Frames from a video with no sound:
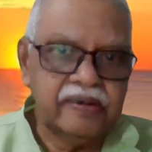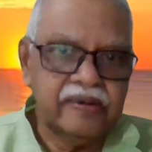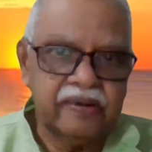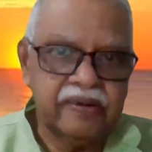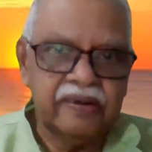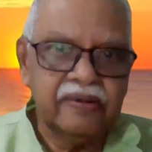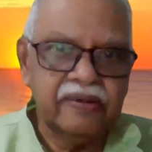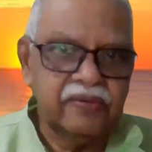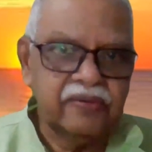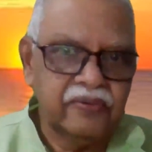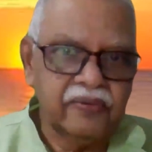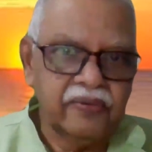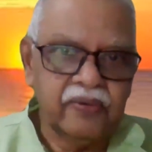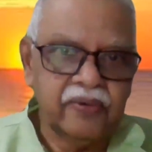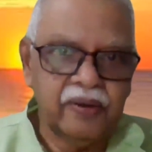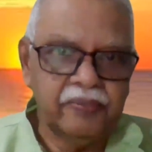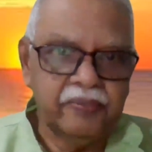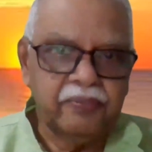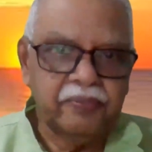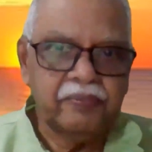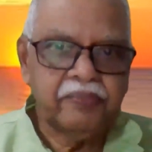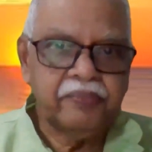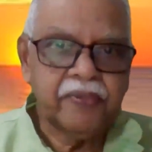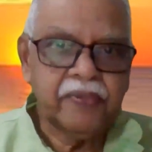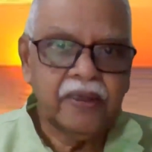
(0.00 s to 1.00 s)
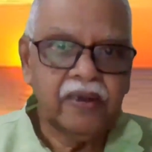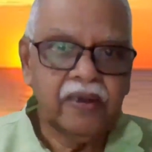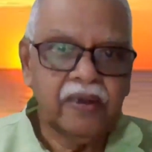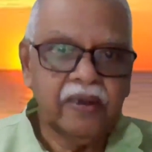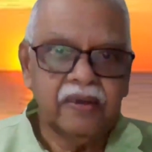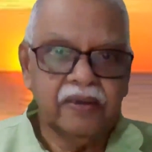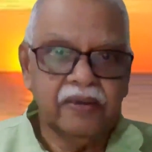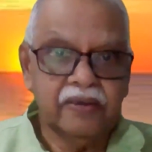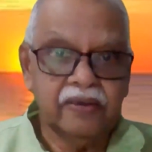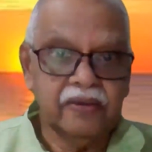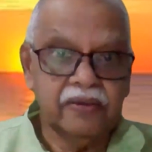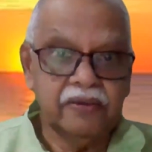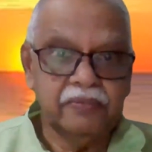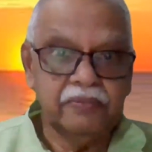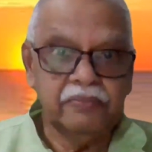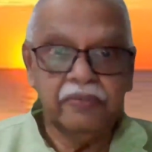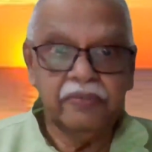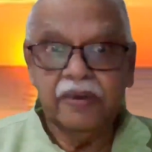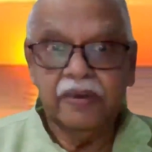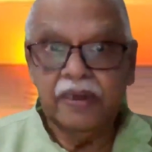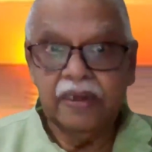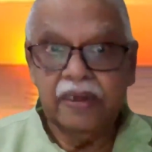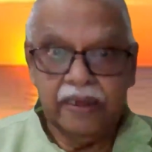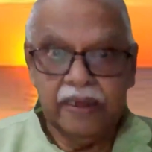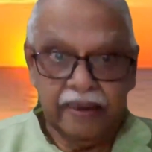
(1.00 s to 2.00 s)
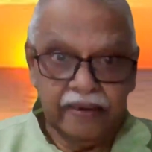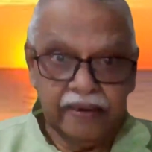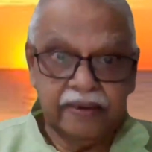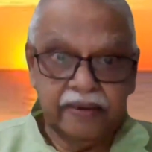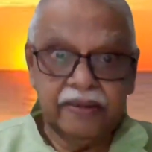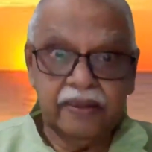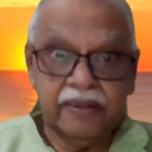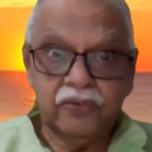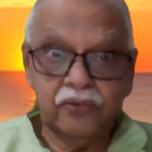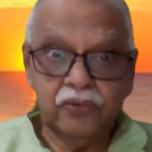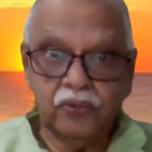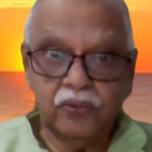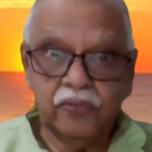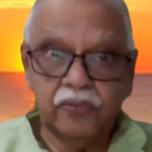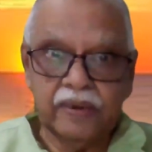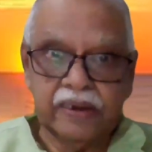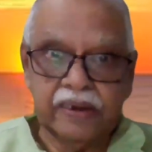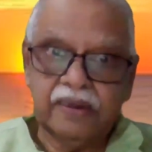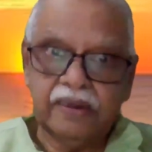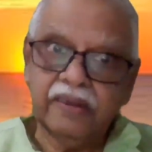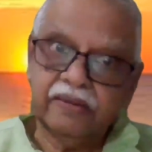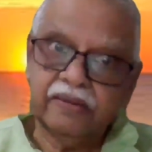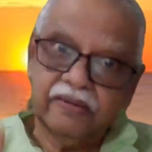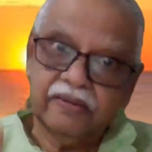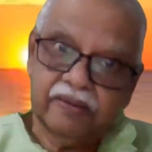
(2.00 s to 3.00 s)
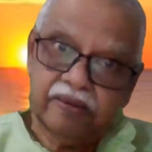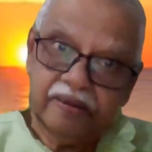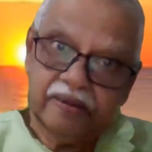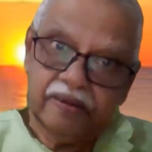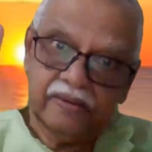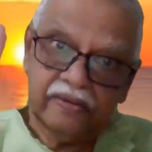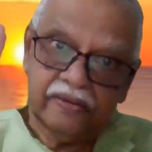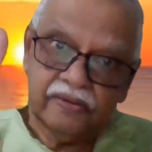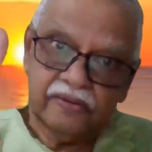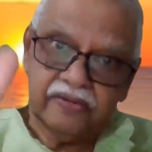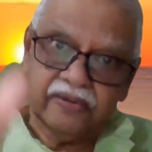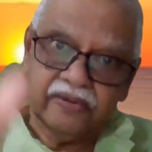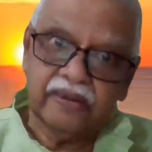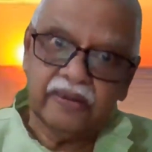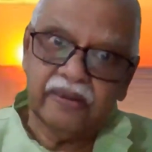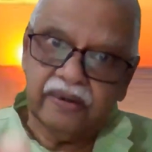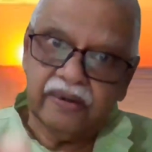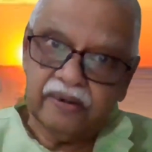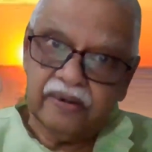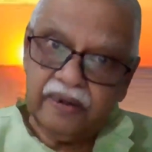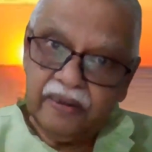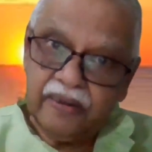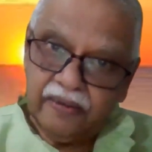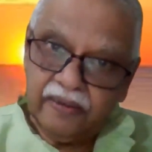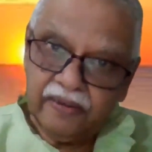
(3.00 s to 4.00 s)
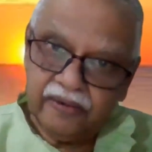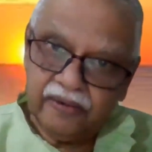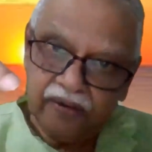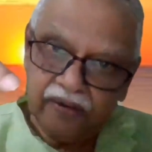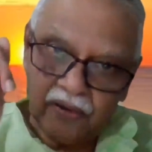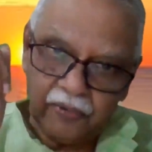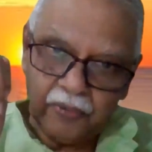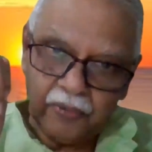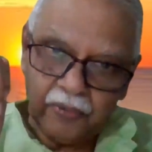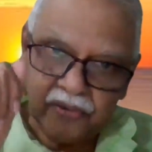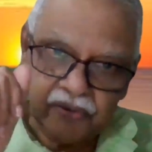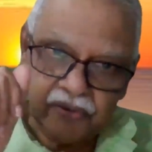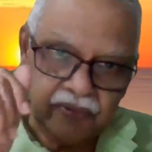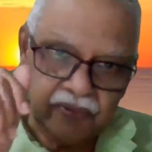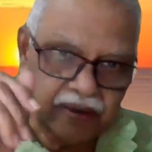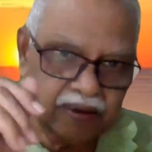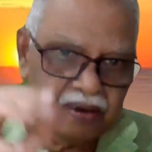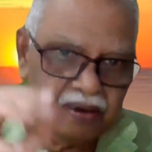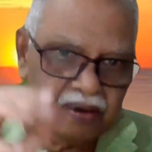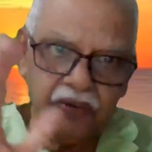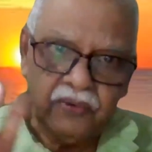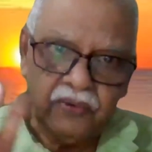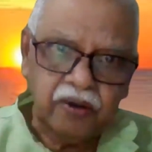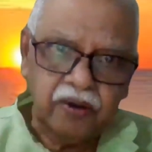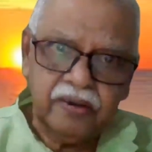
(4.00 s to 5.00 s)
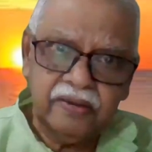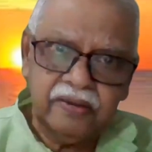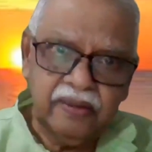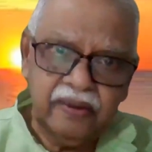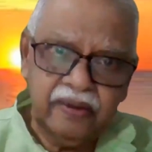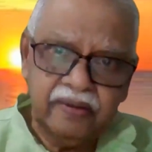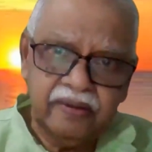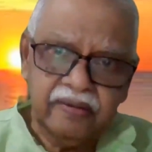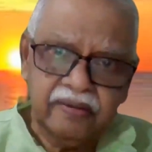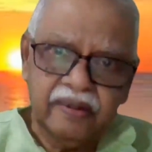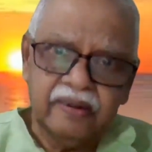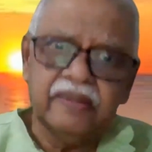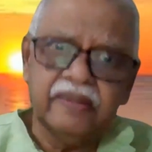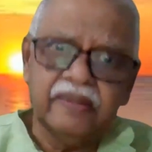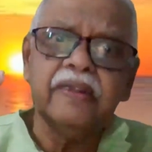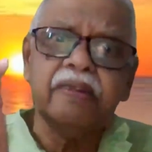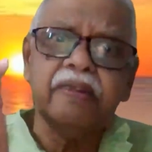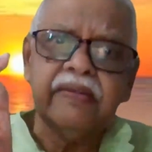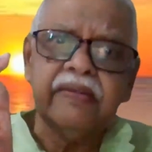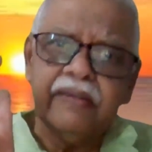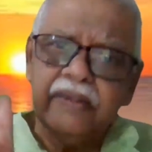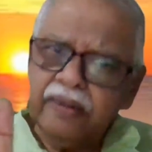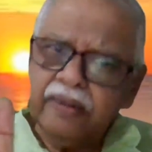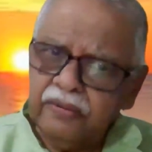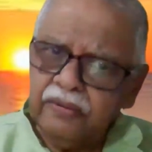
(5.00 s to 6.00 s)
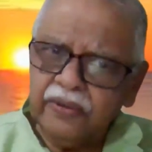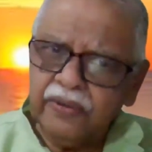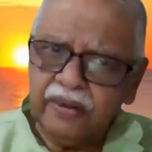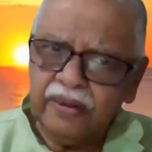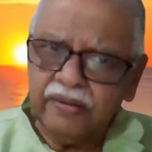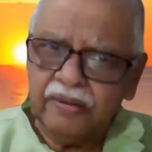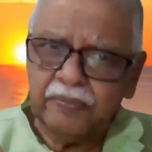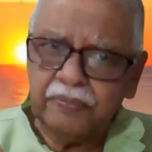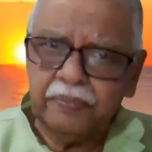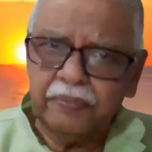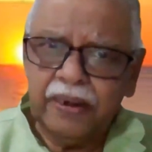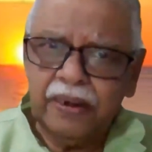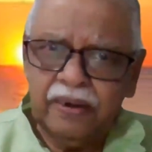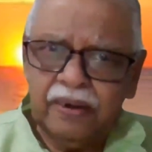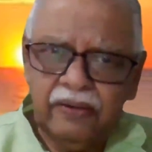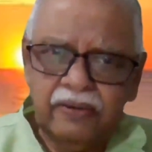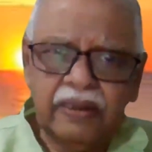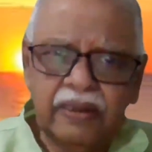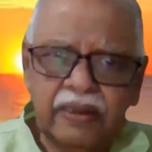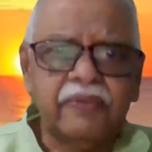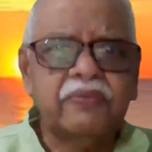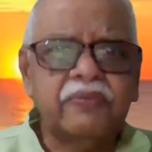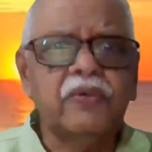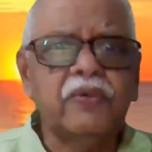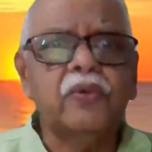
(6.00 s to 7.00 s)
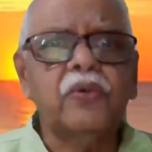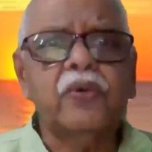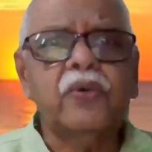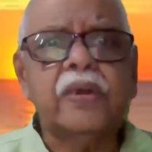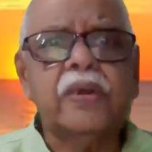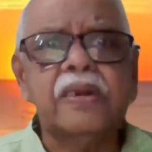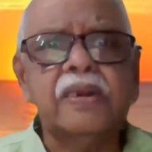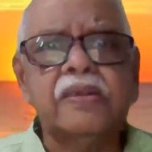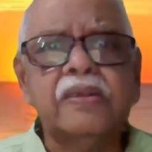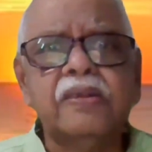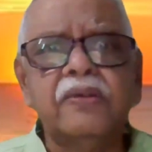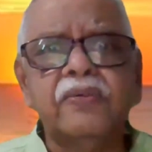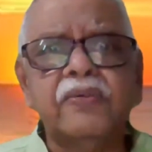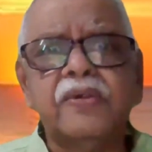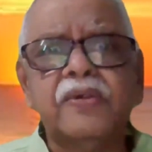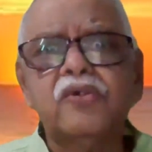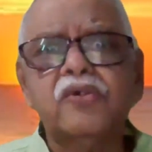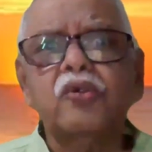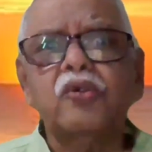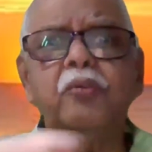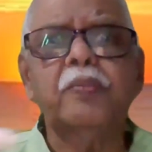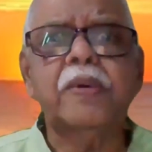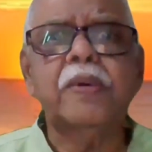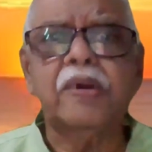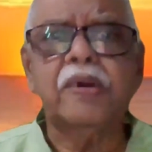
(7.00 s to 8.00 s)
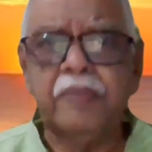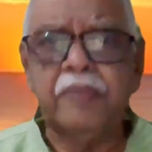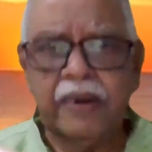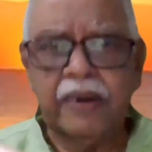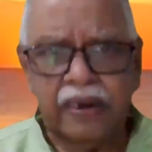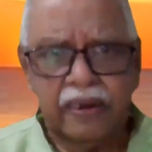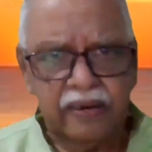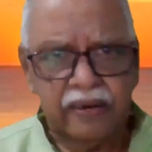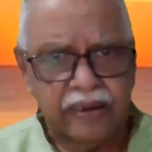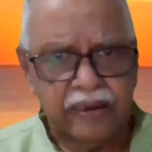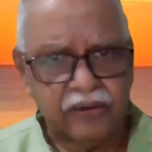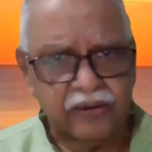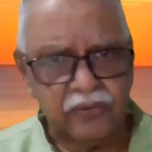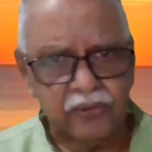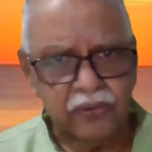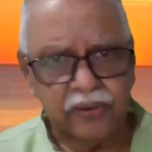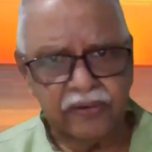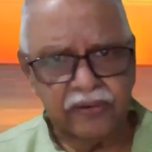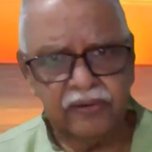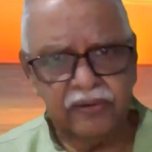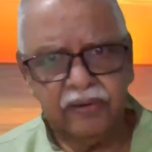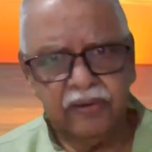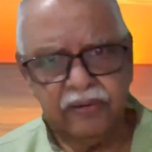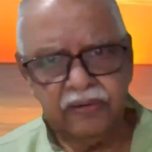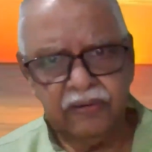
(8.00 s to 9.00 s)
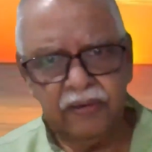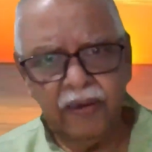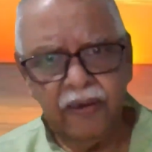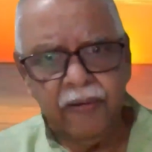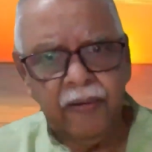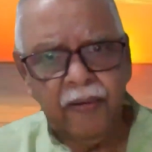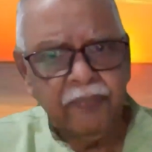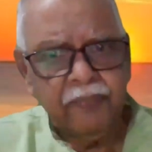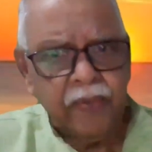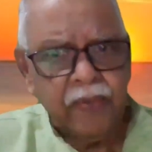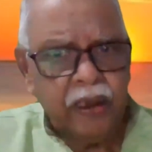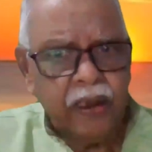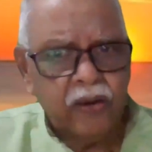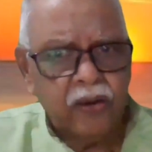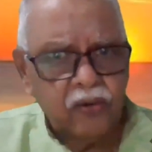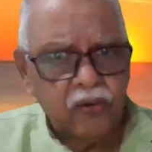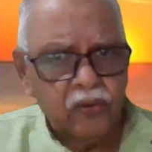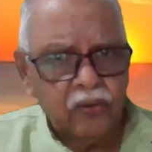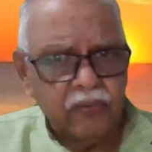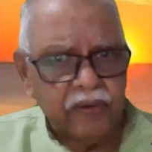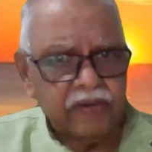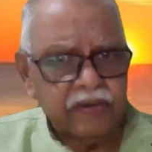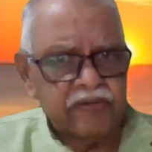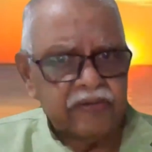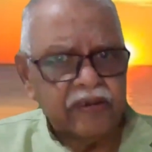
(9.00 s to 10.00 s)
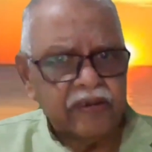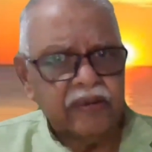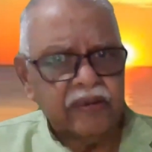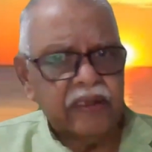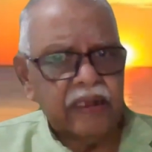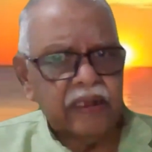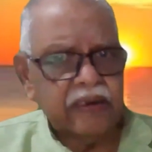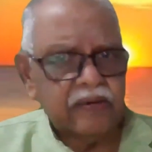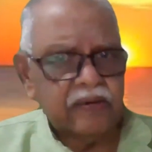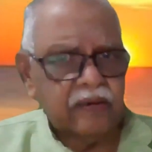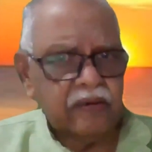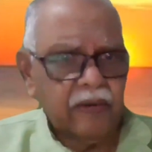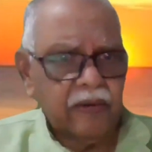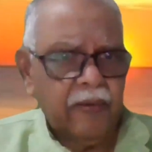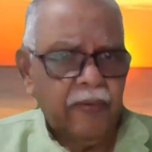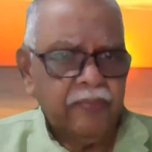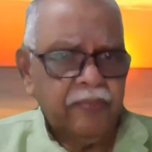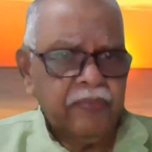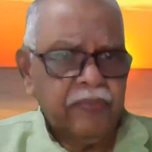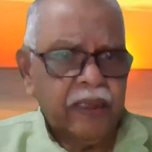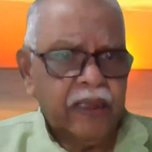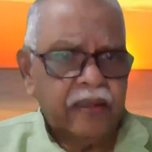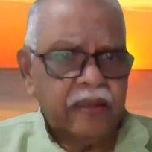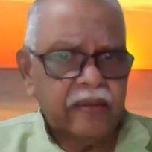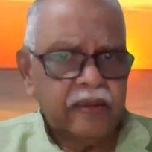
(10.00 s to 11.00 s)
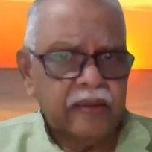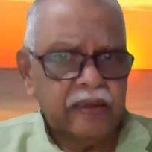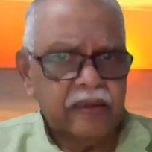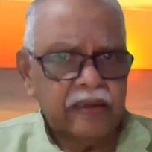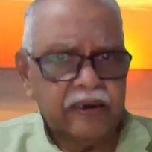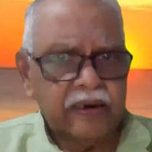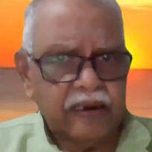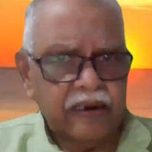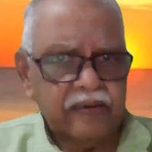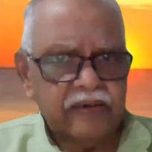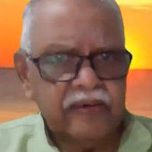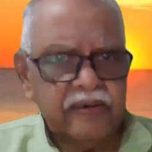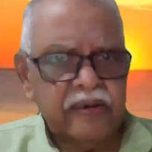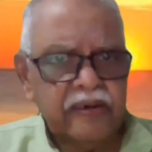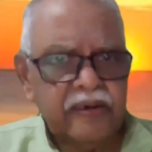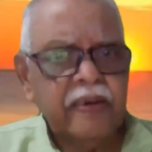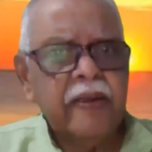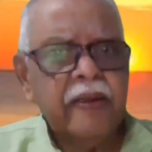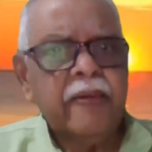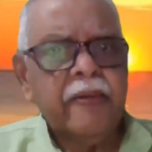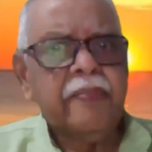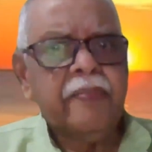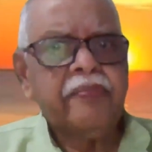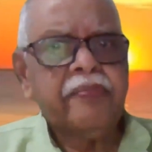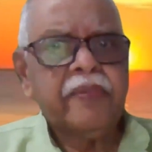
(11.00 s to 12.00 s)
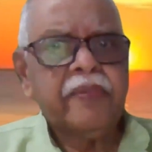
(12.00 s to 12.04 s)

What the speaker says: it gets from another two Vargas in single NavāMsha Varga. Now, what is the reason? The reason is very simple. If you look at the Vishopaka Bala calculations, you will see that the Rashi